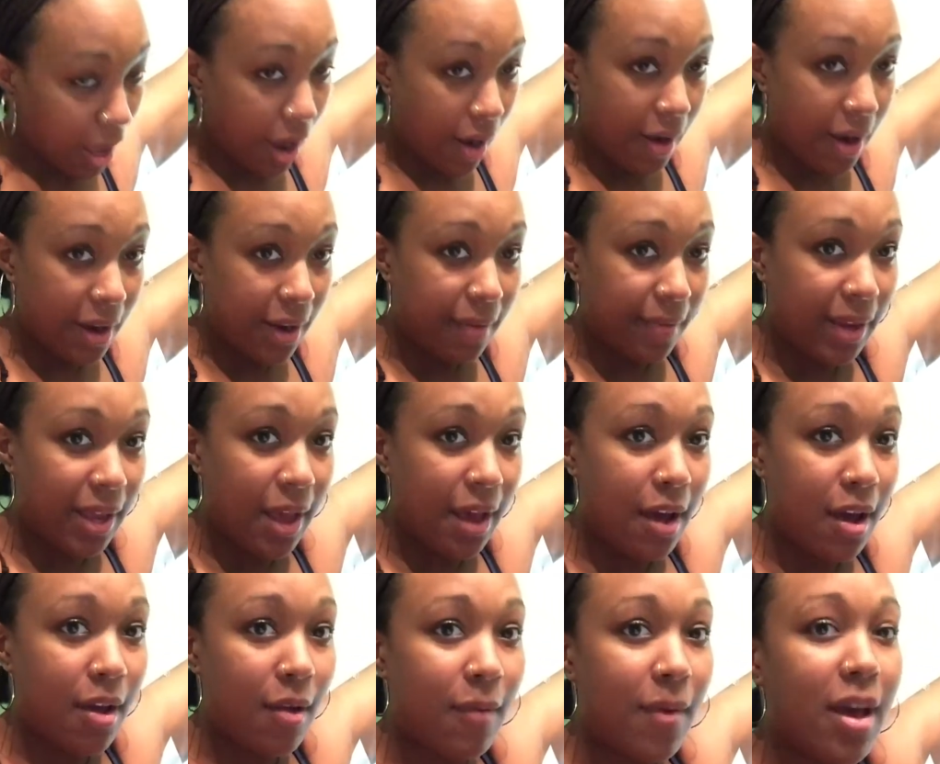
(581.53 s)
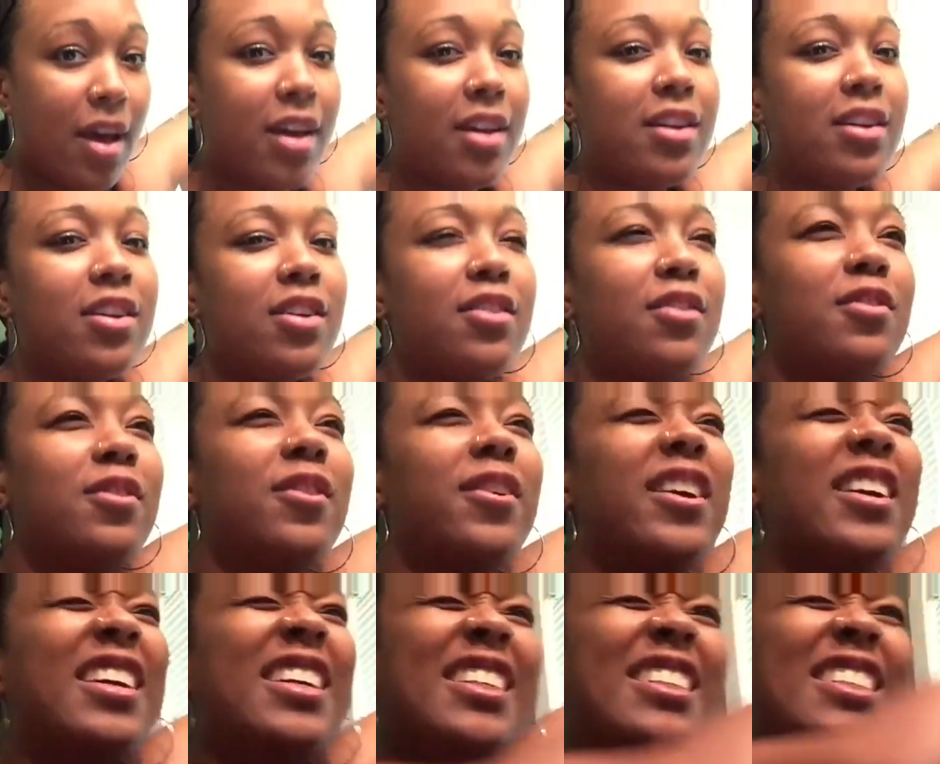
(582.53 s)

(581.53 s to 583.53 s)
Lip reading: Alright, here we go. 1, 2, 3.